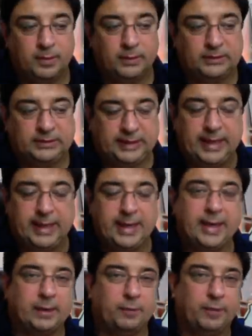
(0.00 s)
standing
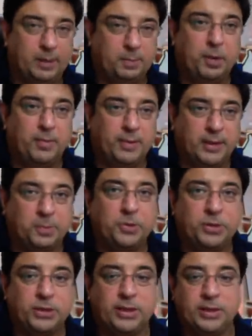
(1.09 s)
at a very prominent
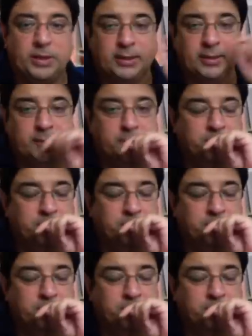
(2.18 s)
position,